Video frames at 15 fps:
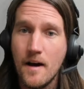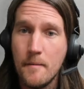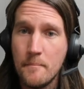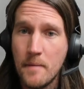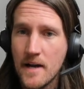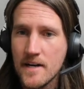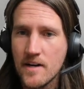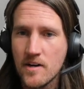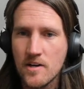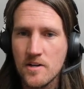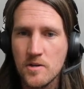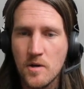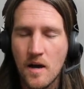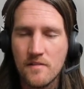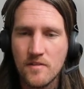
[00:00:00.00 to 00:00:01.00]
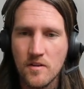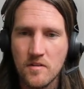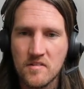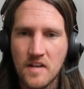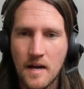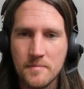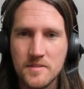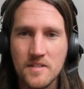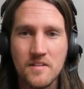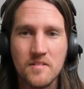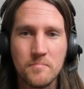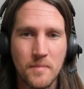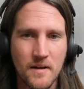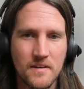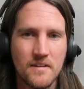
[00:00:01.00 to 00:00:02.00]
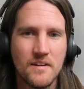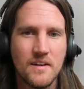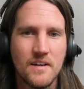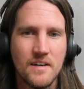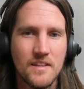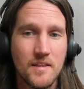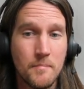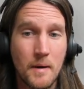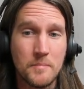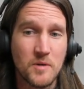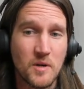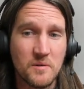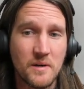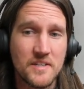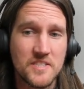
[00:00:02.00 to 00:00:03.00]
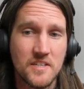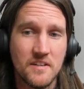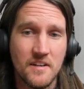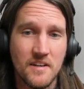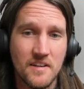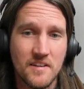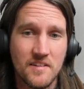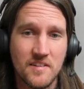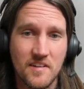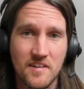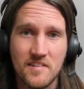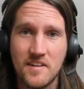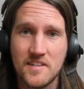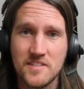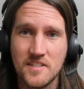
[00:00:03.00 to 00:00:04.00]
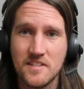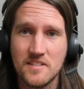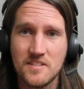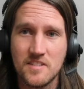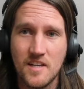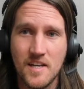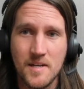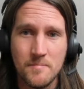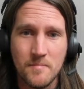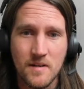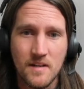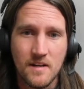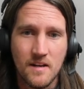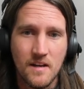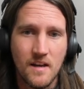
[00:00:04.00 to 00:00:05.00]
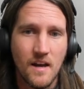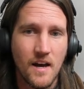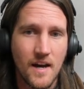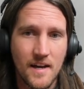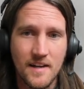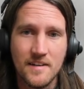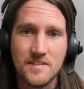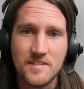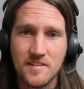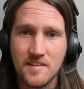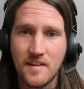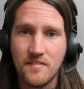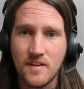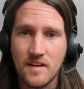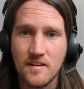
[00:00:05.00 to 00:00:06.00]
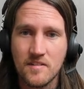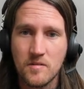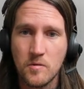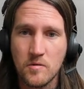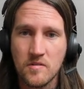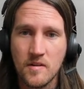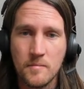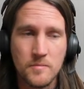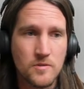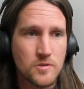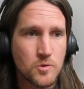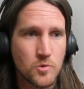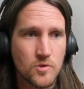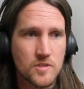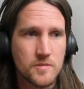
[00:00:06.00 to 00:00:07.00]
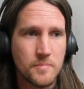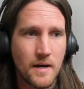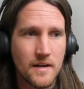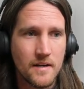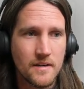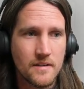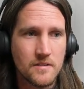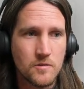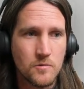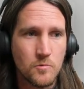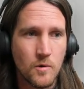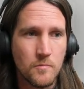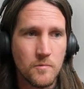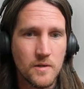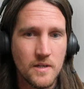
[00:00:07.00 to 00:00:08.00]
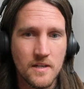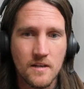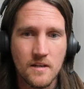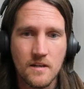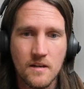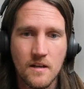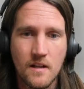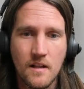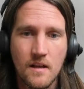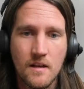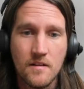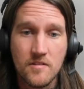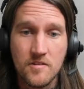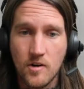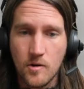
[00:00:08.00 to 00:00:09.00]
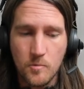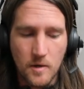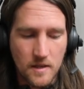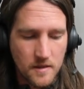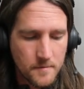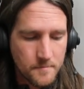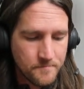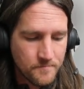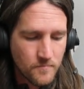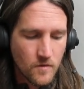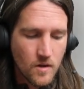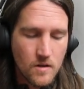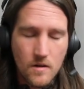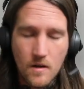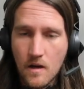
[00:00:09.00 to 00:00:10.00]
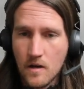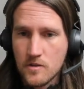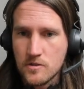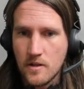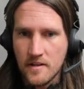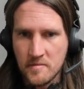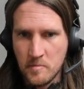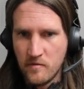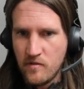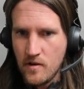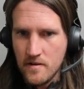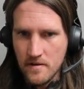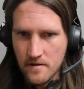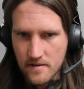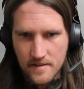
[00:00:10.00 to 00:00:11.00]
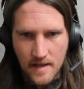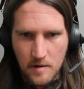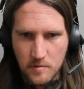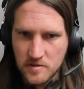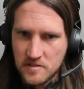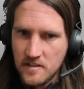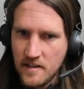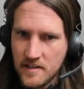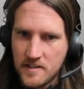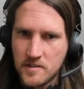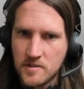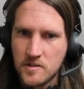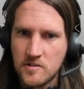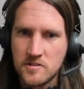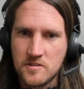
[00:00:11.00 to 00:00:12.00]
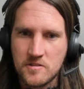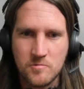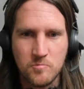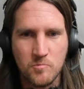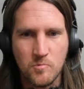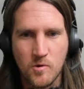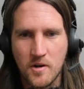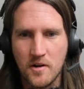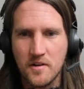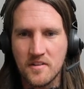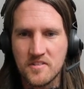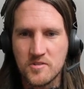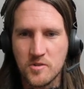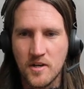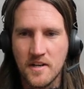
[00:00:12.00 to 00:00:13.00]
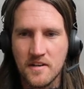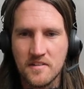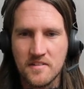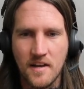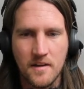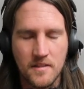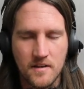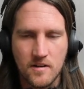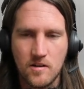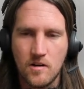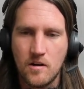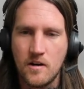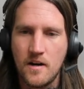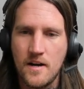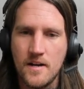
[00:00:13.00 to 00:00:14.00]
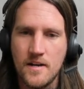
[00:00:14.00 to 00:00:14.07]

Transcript: binary. You have all those options, but the memory region is essentially the same. It's just giving us those numbers corresponding to what we started with. So let's move on. That was integers. We'll go to strings. Now there are